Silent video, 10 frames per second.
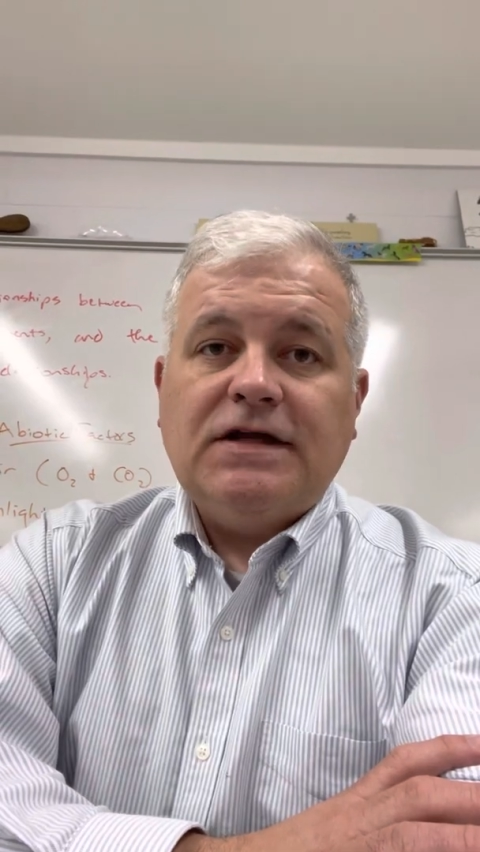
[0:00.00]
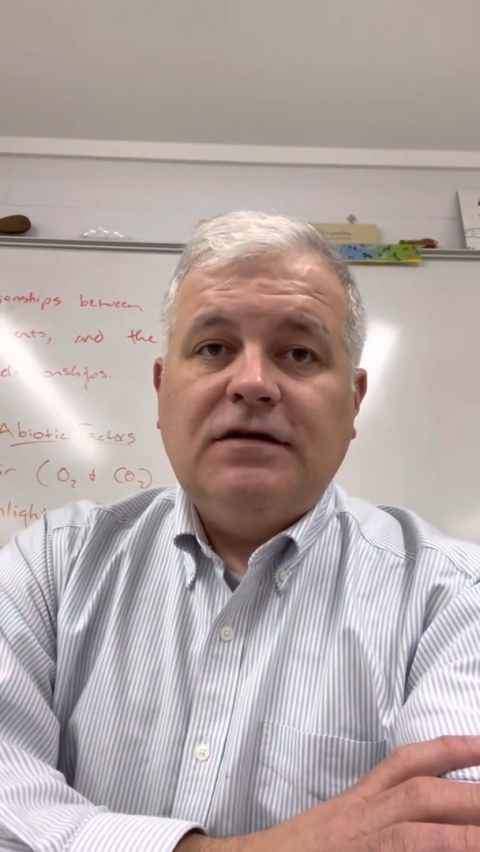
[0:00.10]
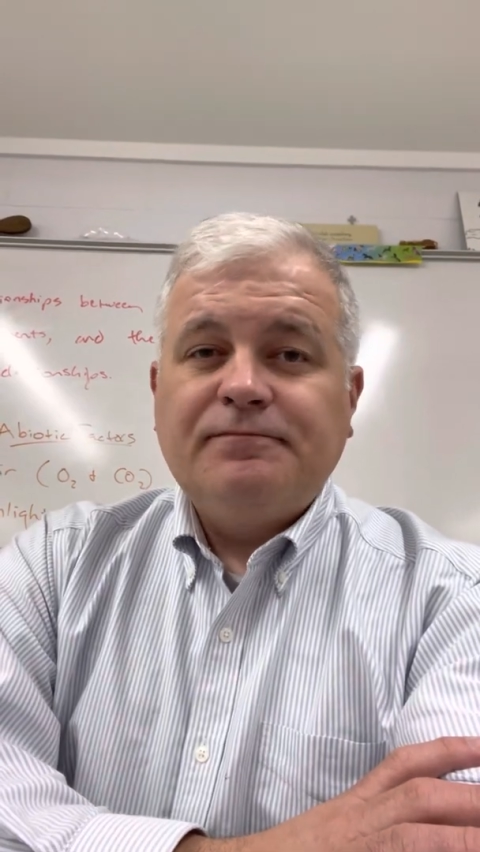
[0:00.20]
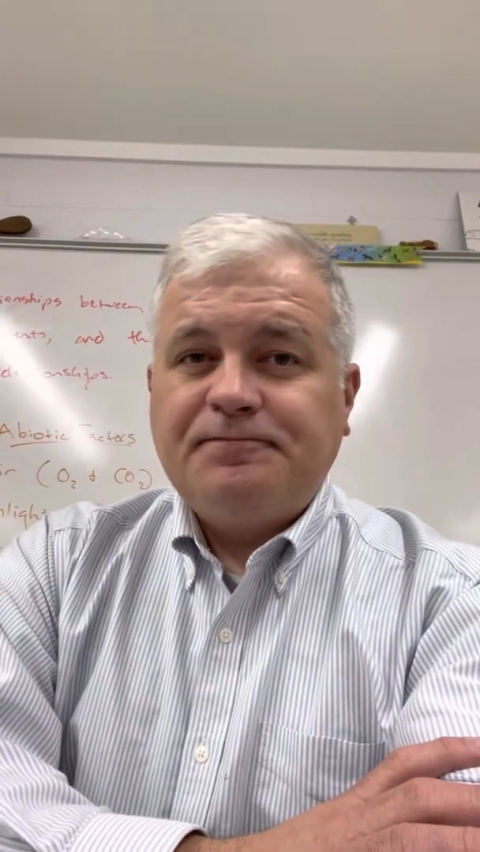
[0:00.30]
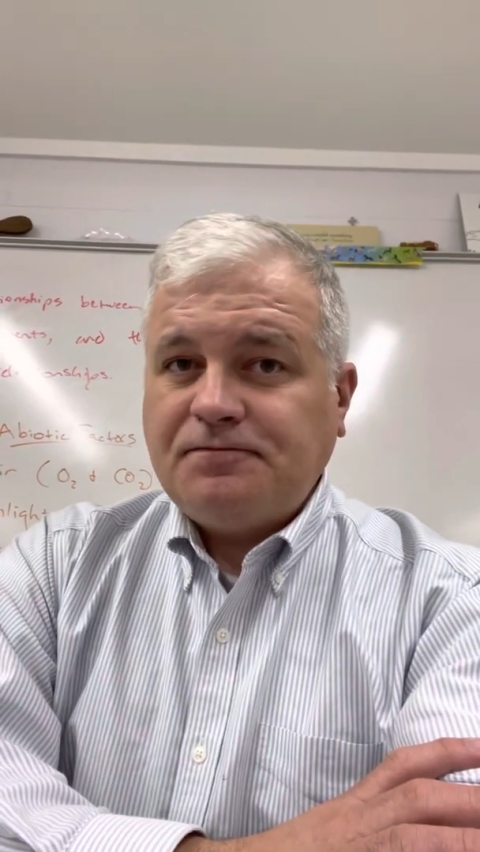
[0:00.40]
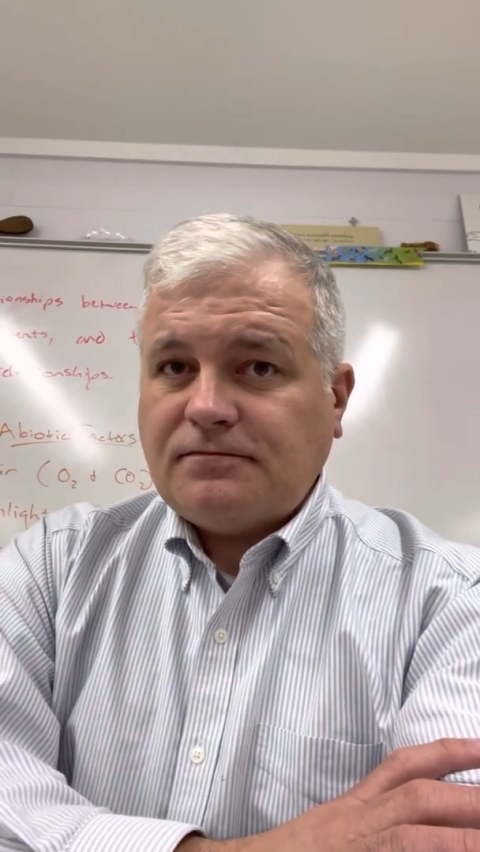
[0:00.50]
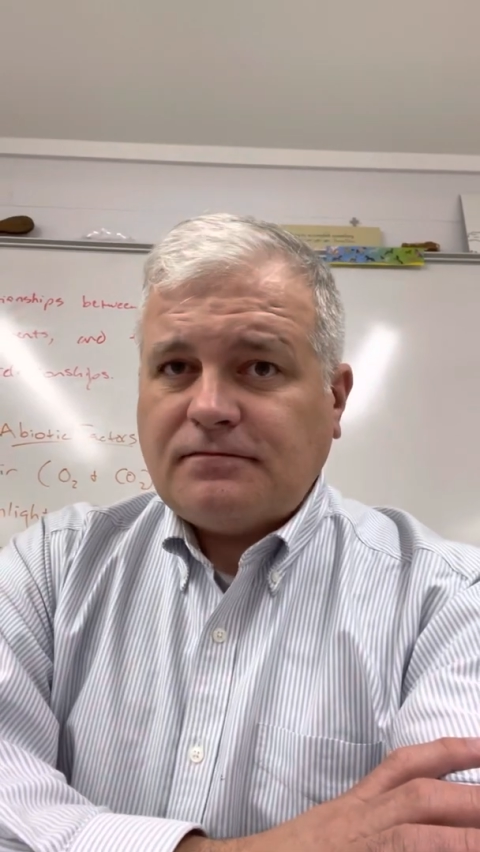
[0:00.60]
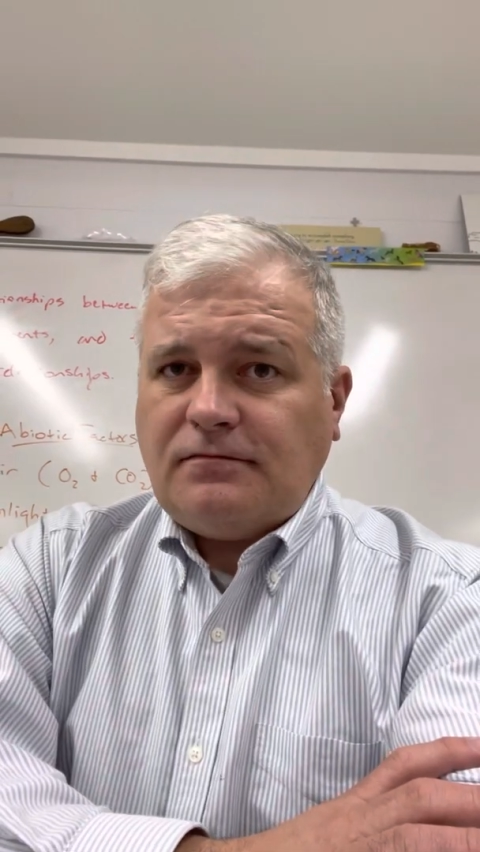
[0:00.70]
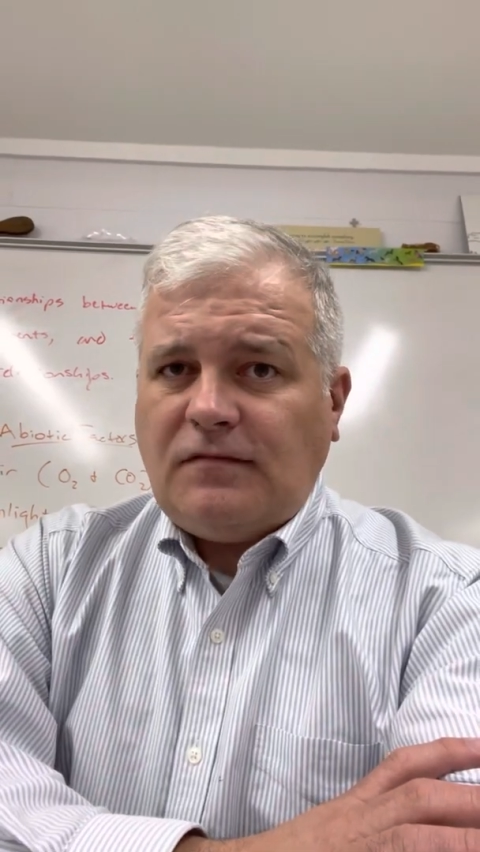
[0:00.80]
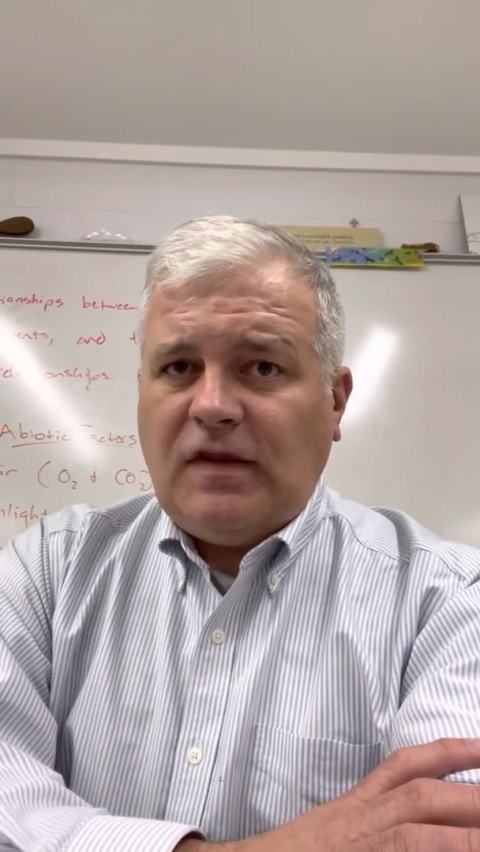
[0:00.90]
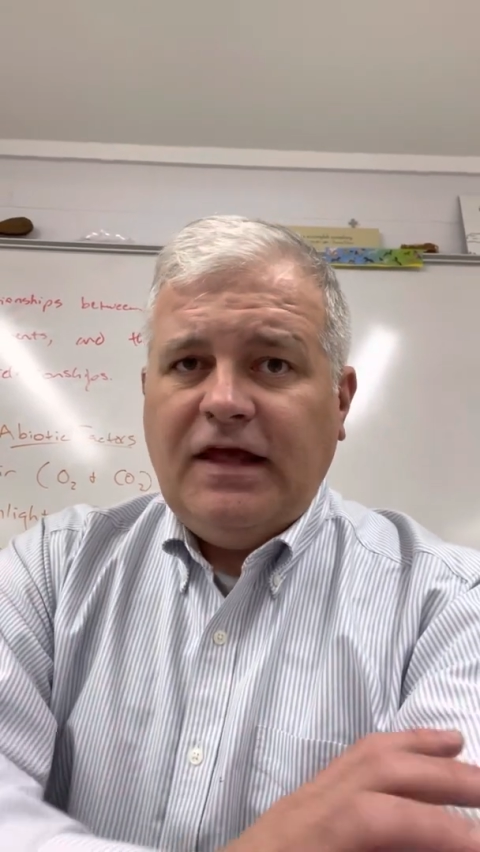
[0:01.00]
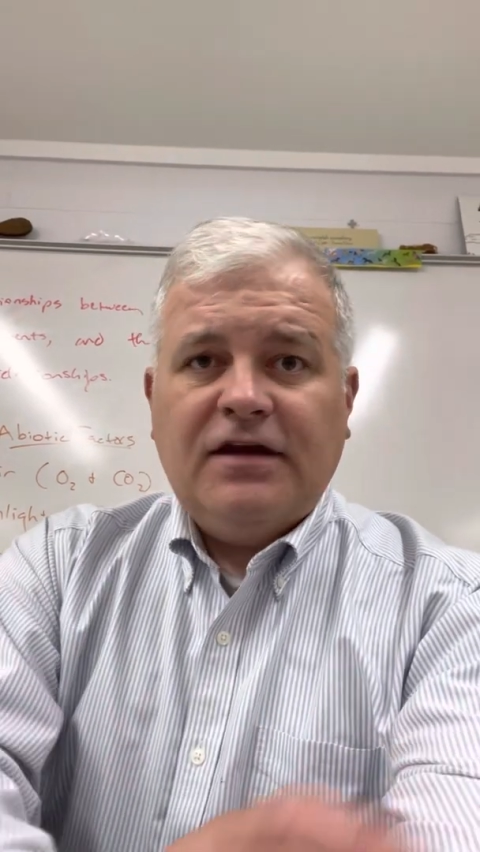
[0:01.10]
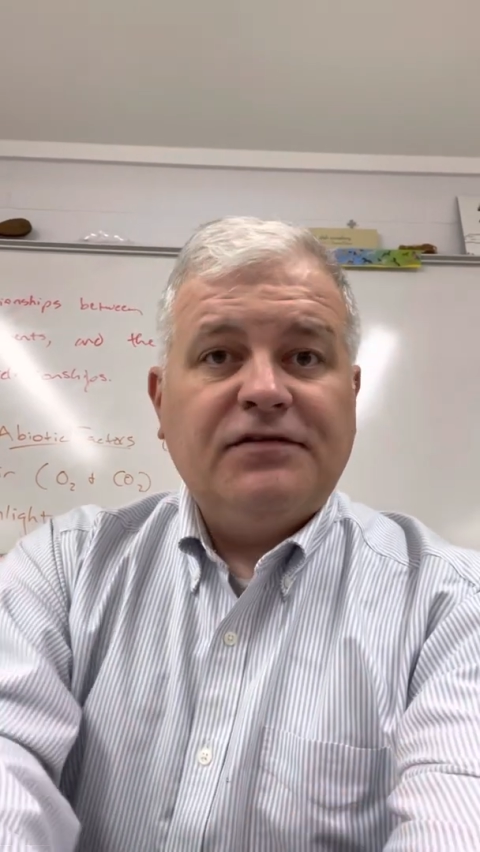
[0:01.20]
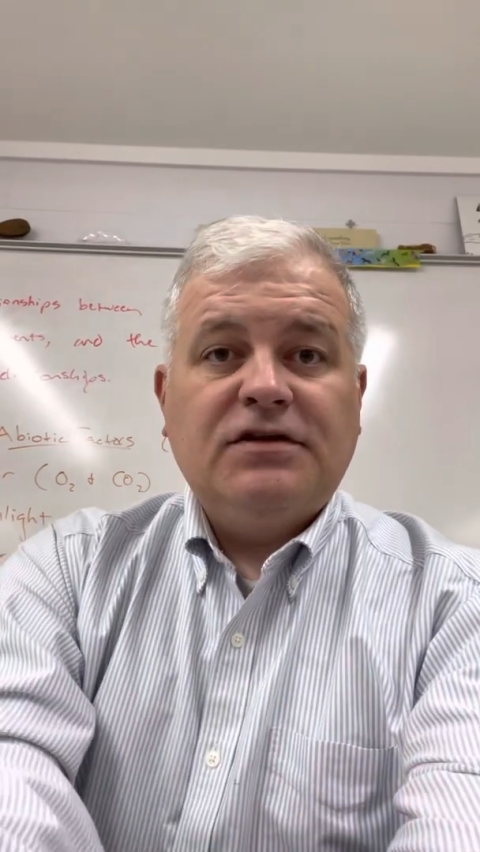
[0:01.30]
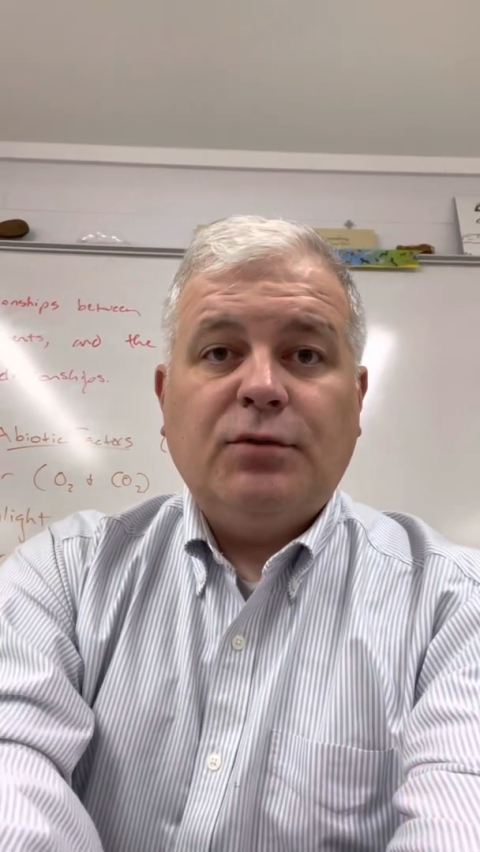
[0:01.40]
done,
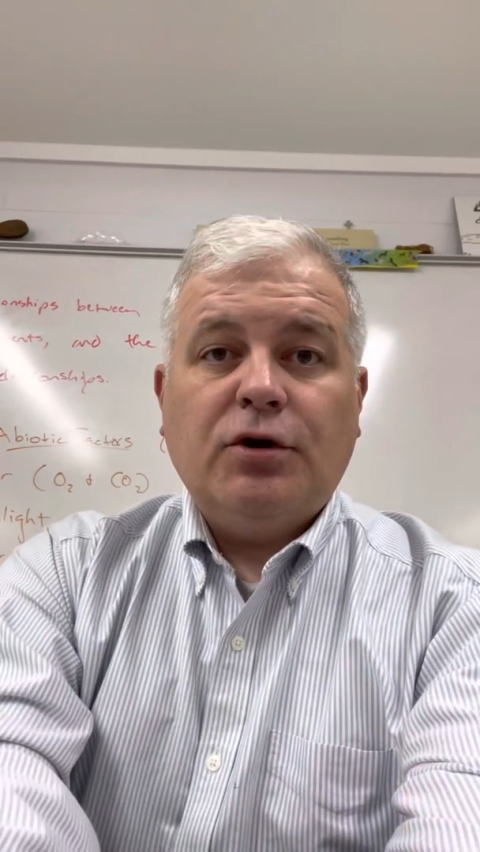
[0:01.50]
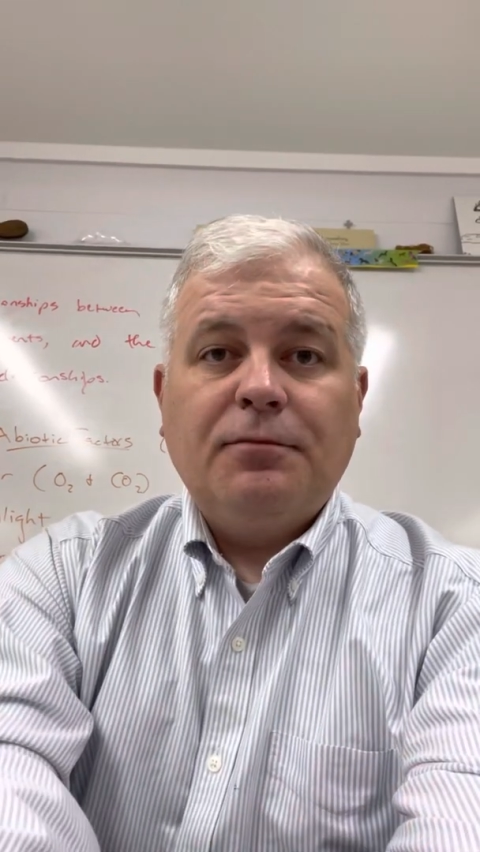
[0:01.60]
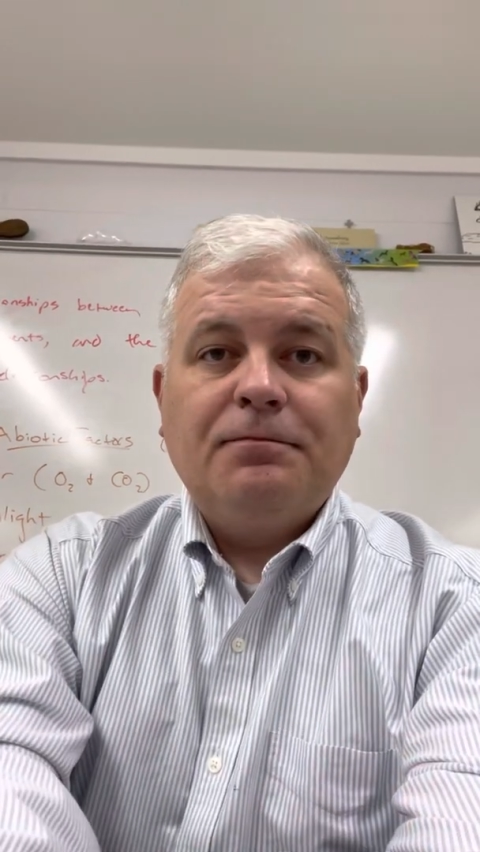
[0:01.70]
and I'll see you tomorrow.